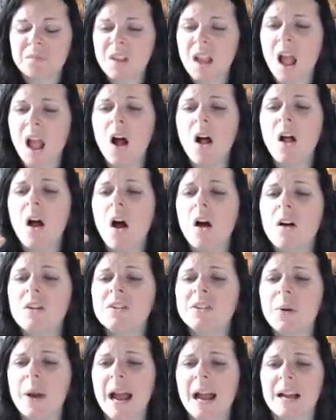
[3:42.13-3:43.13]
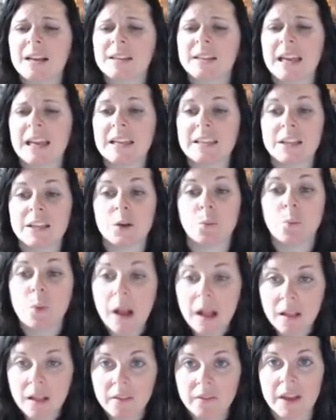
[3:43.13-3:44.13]
I'll also ask, is it
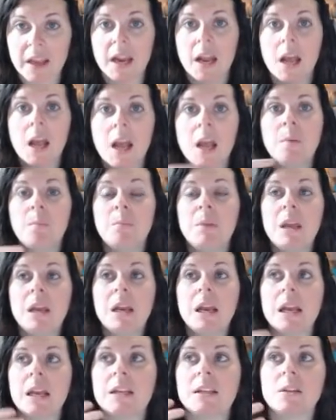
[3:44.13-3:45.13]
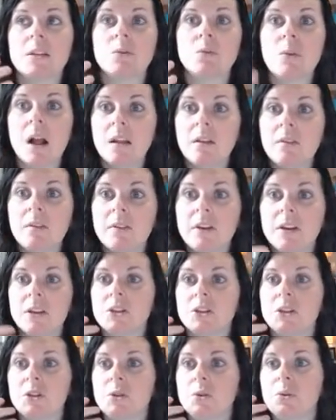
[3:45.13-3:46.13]
relevant? Meaning, is it relevant
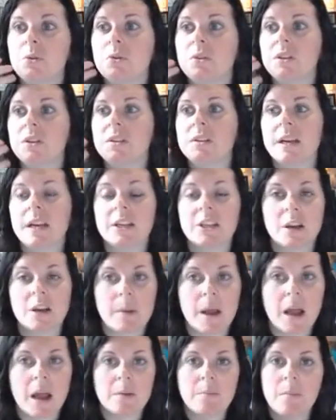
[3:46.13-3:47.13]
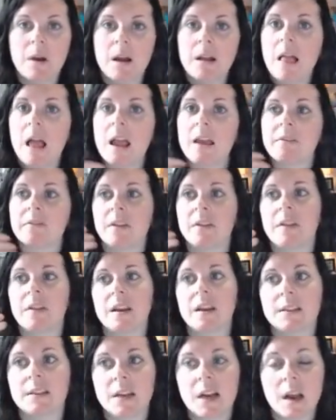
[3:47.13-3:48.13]
to the stage I'm at in my life, the
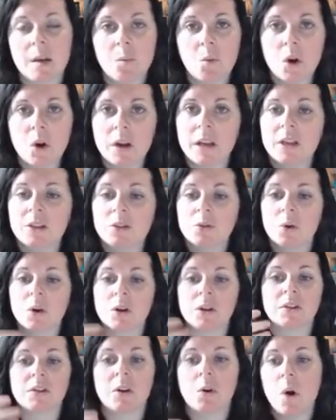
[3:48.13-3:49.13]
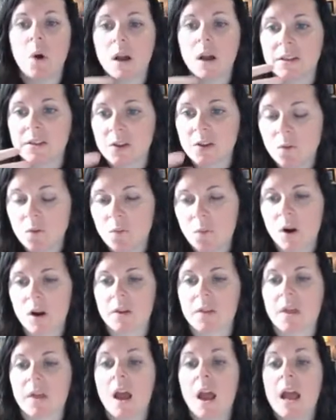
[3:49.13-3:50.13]
things that I'm working towards, so on and so forth?